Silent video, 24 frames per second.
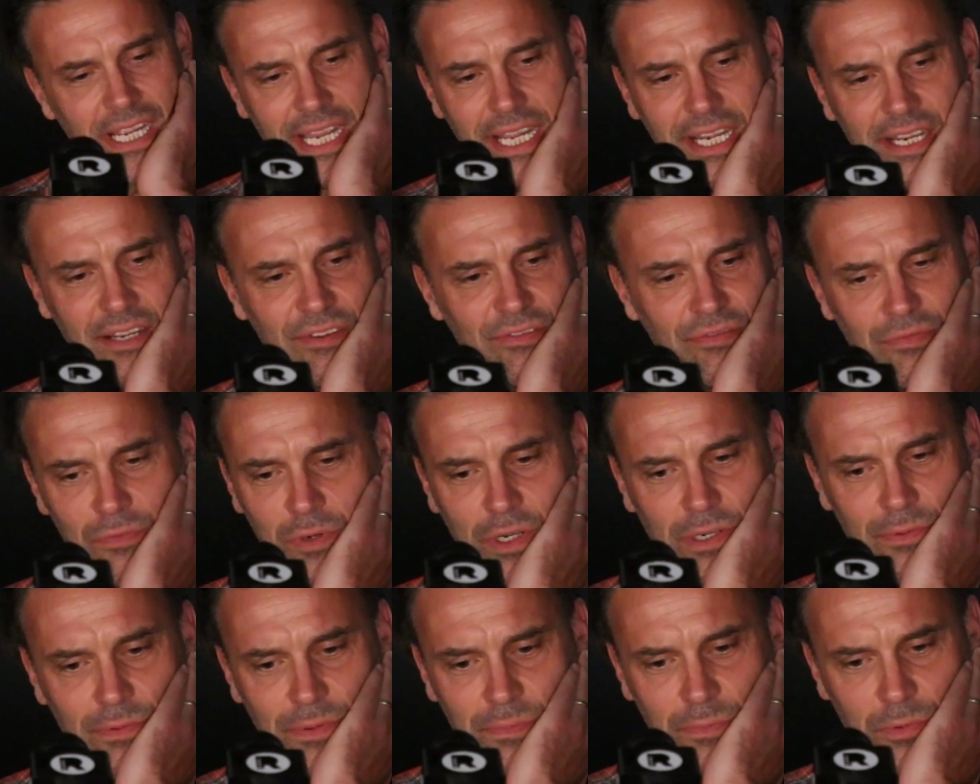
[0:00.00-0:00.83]
again, I've
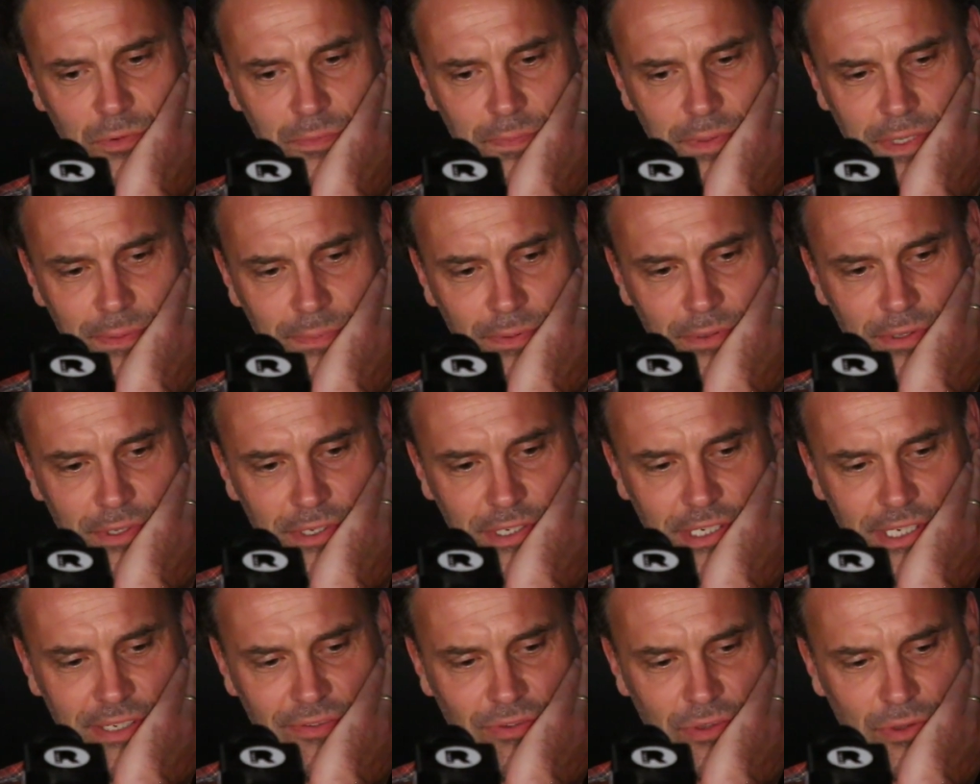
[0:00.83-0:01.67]
worked with more people than
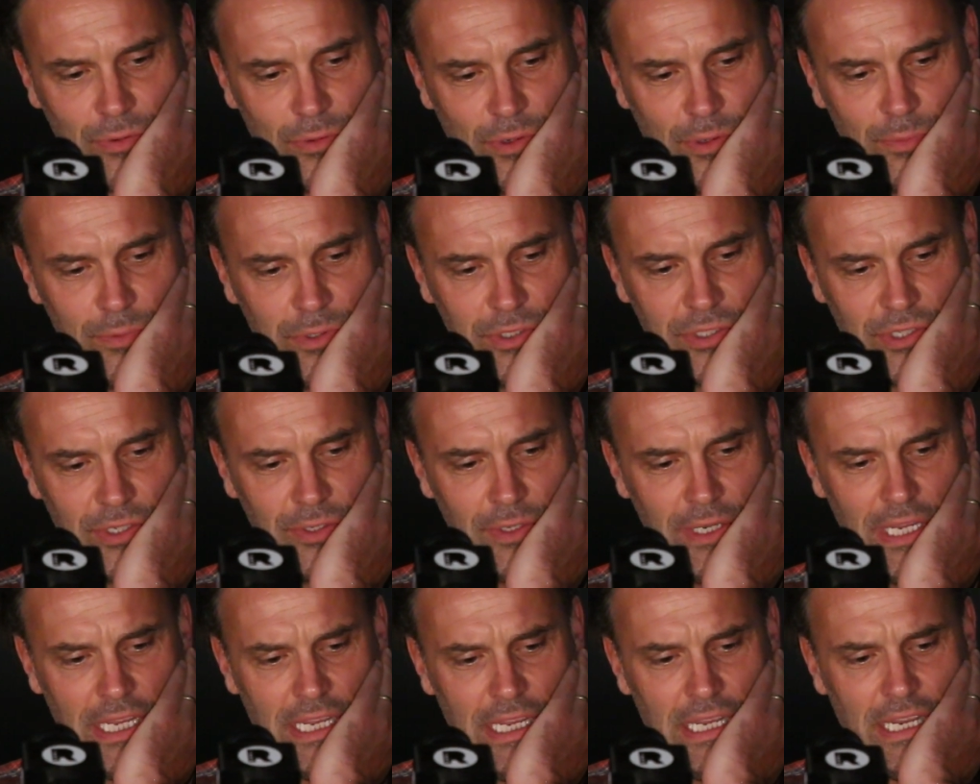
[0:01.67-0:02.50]
I ever thought I would. So
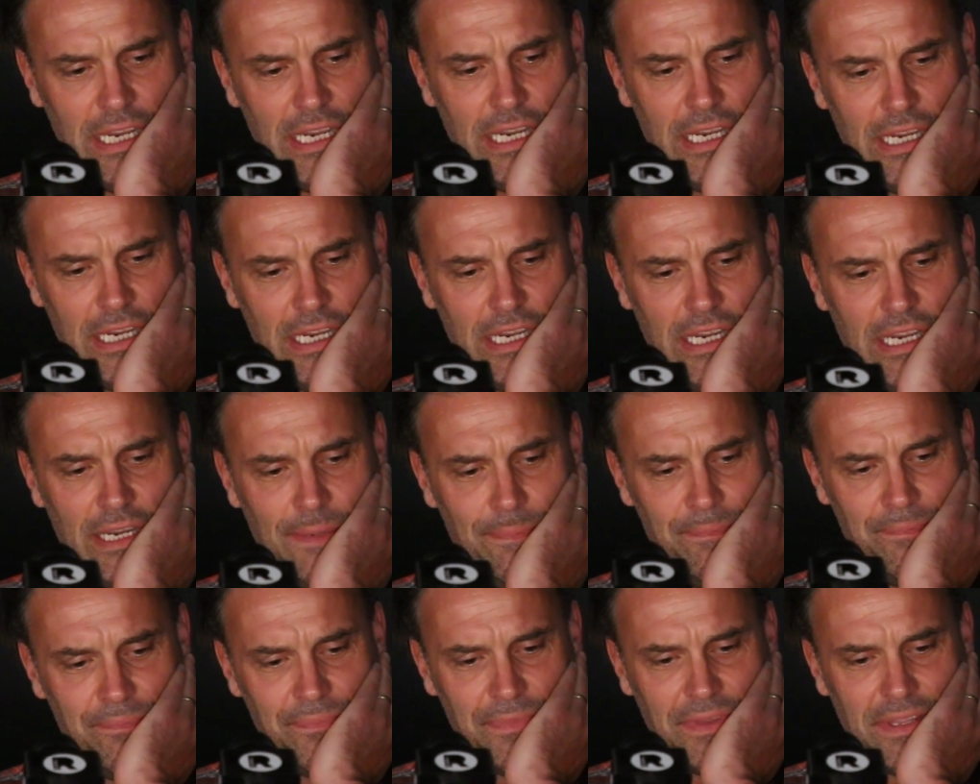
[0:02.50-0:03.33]

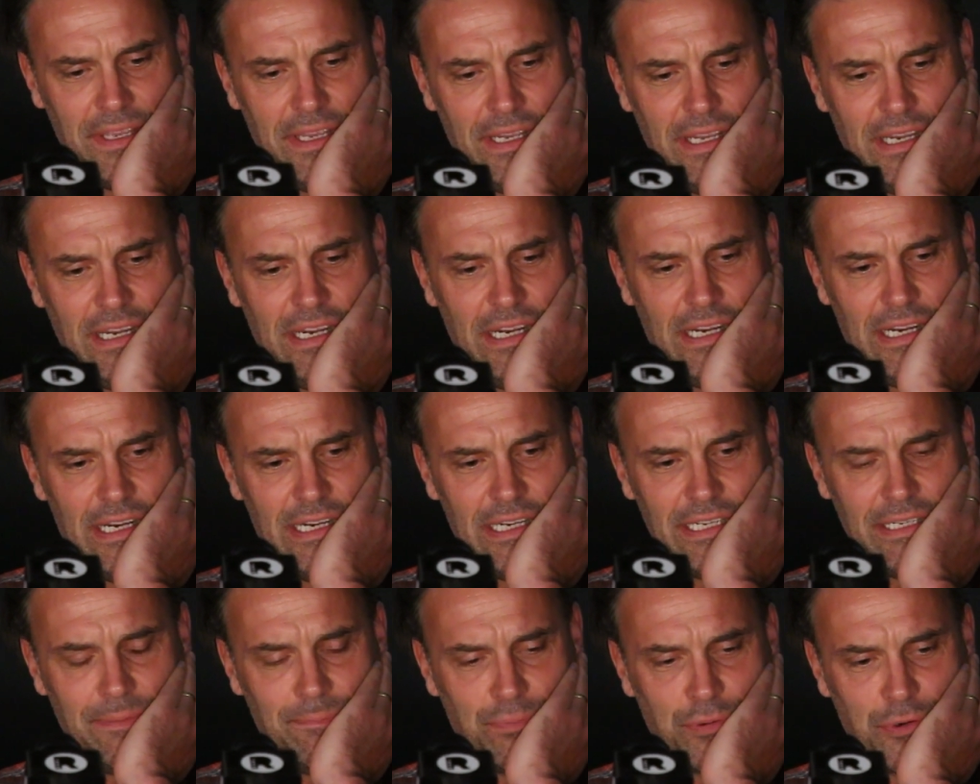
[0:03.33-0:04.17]

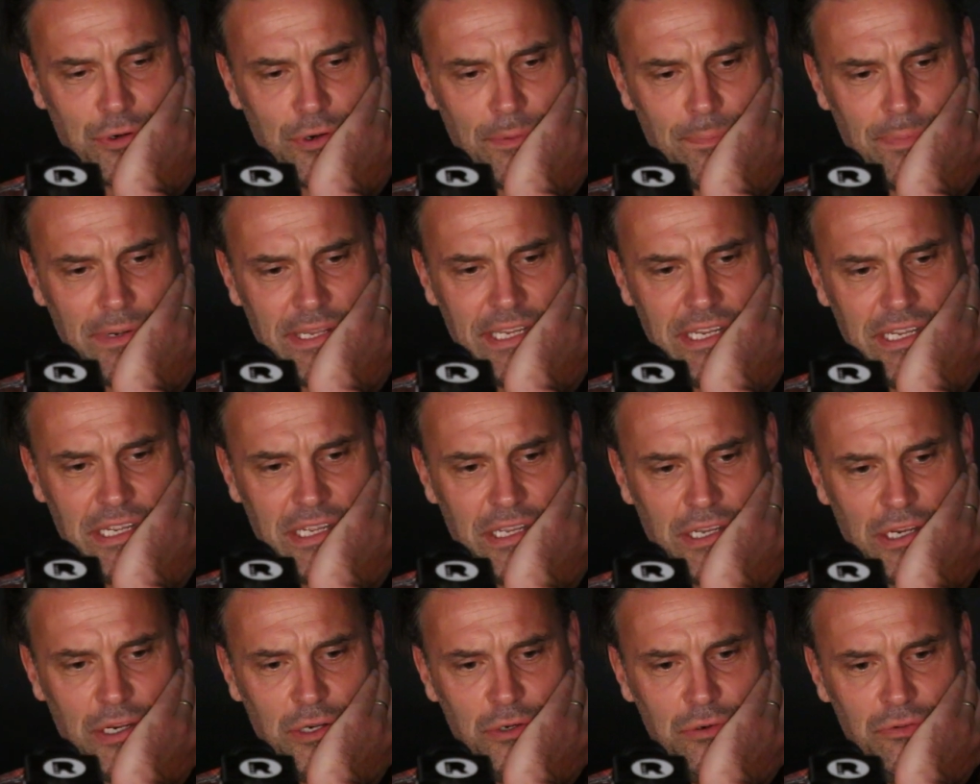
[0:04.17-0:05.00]
I'd probably
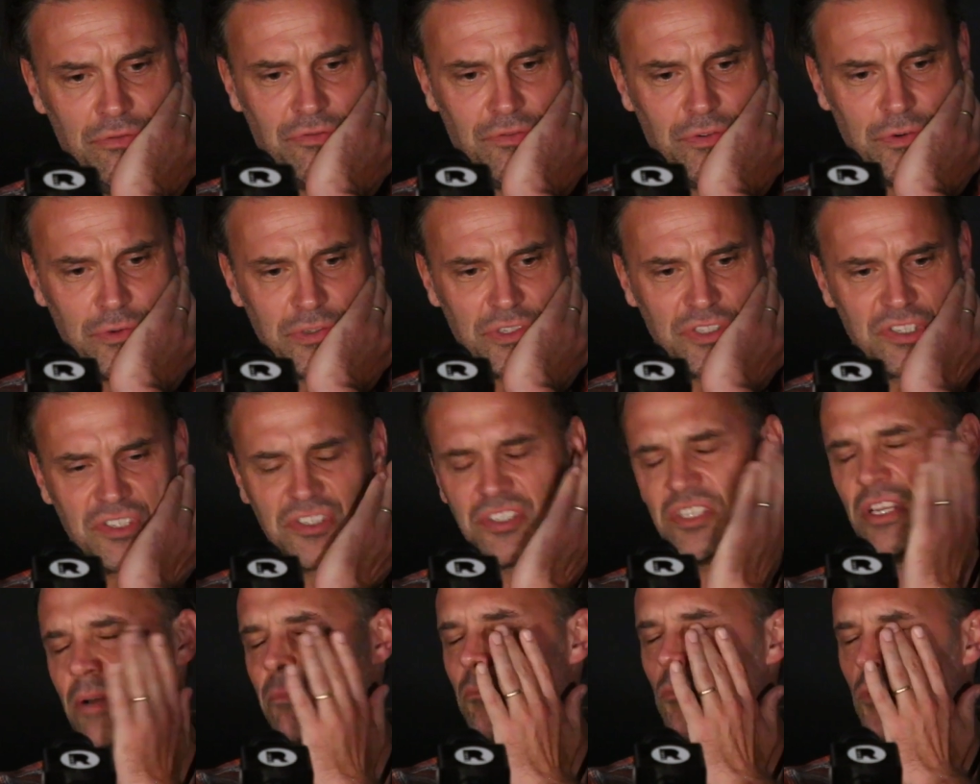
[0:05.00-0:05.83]
go for
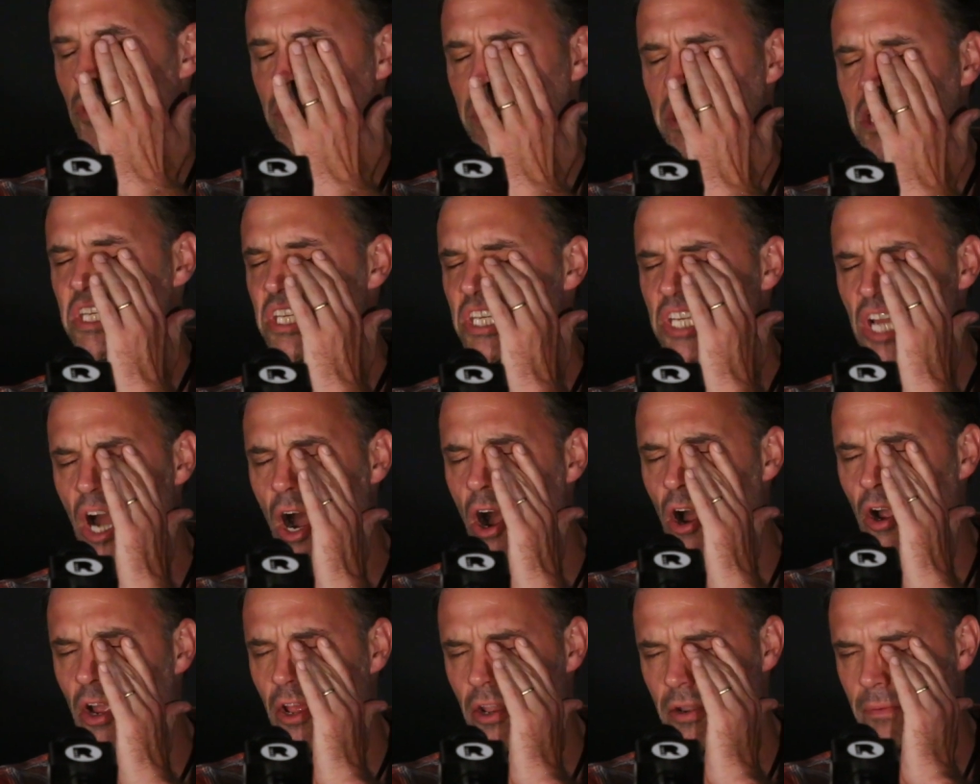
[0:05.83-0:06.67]
someone
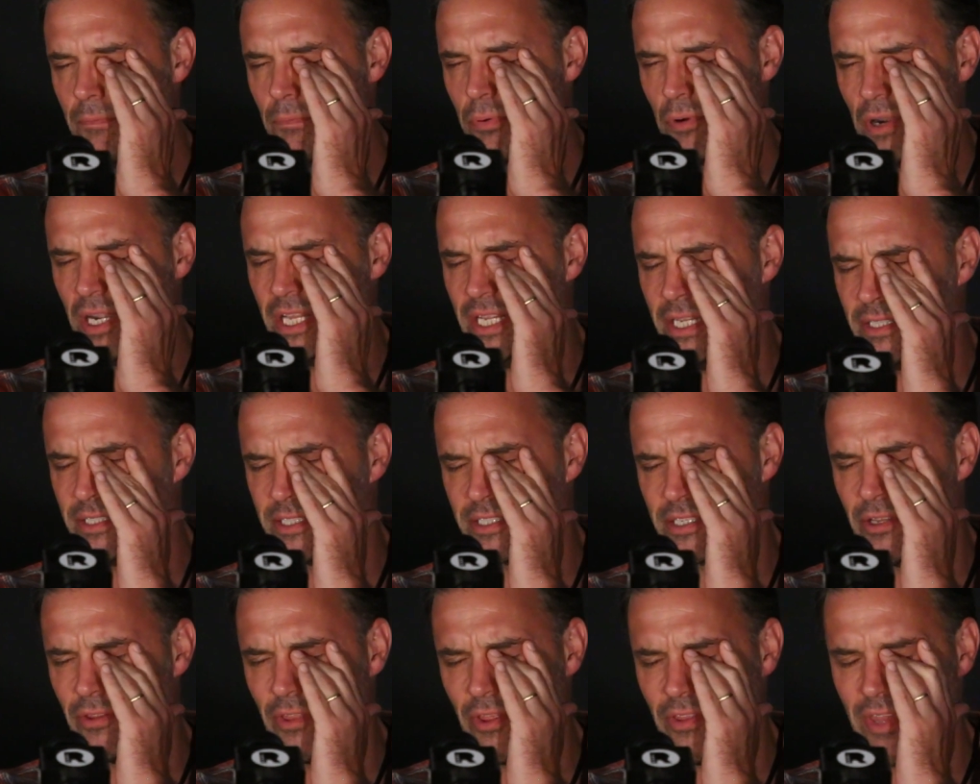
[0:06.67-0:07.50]
young and brilliant
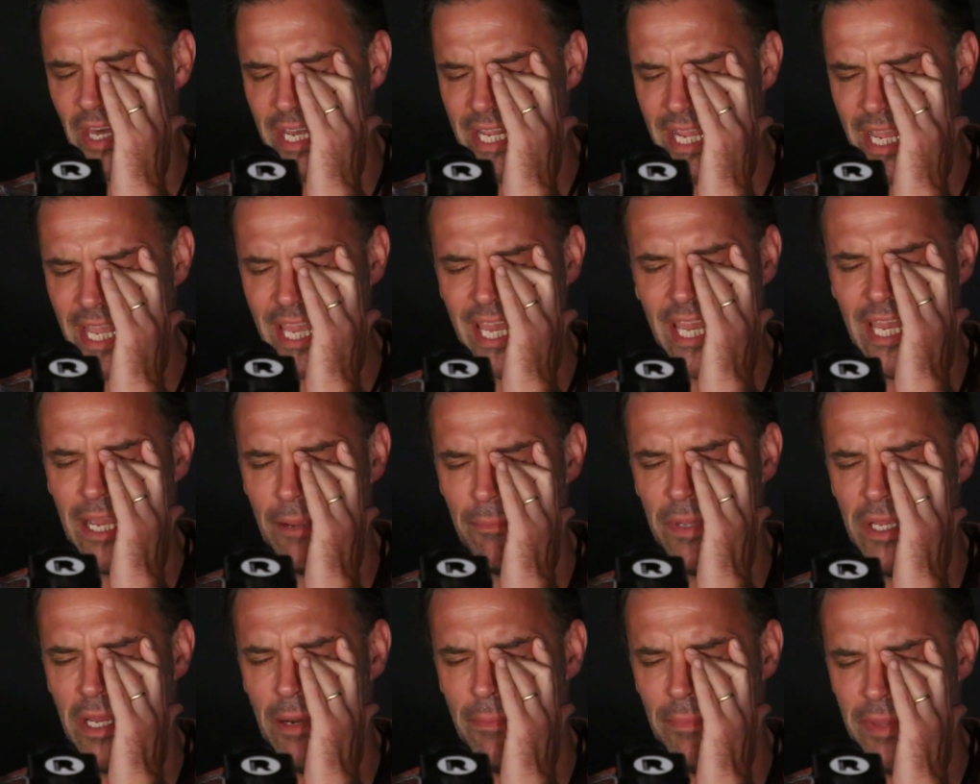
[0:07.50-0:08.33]
so that they
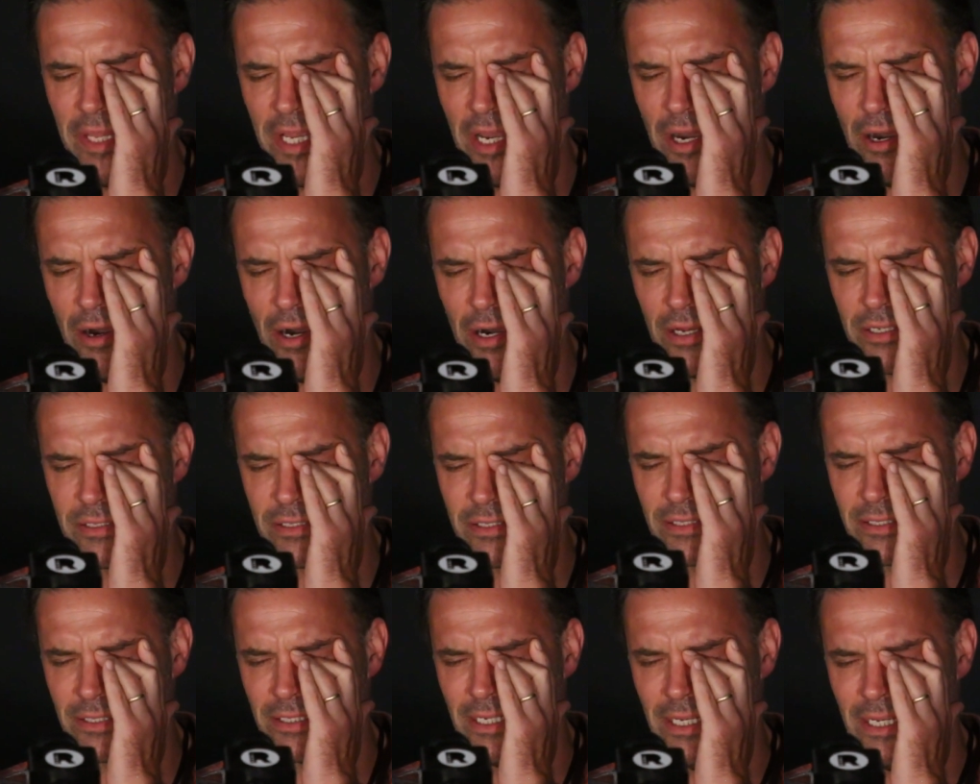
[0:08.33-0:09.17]
kick me up the
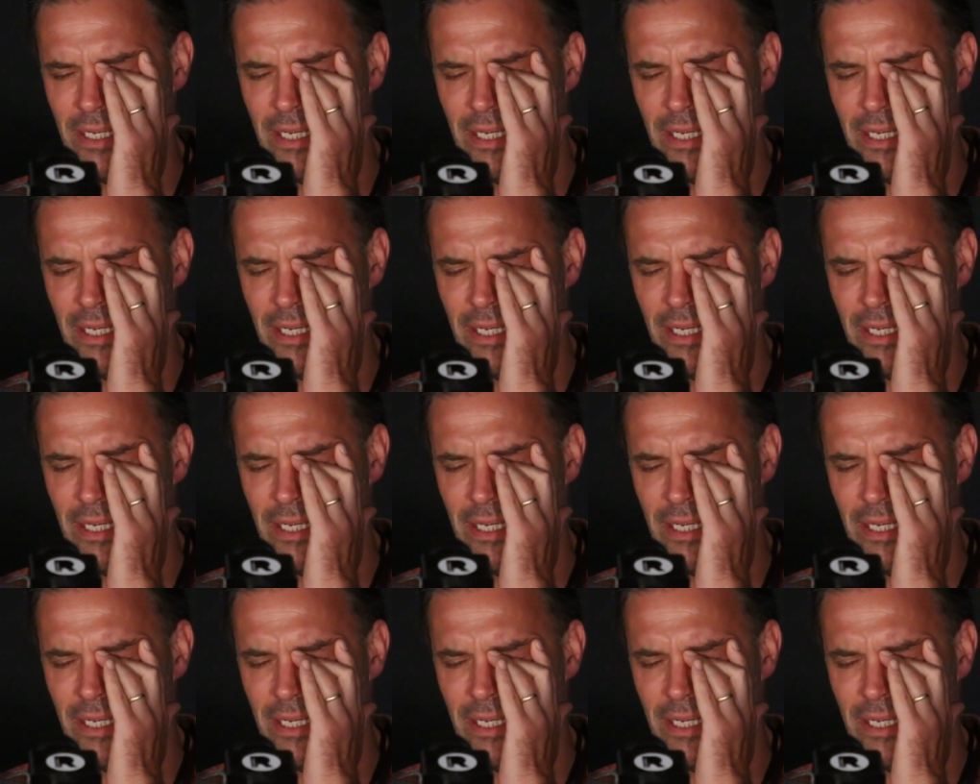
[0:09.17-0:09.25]
arse.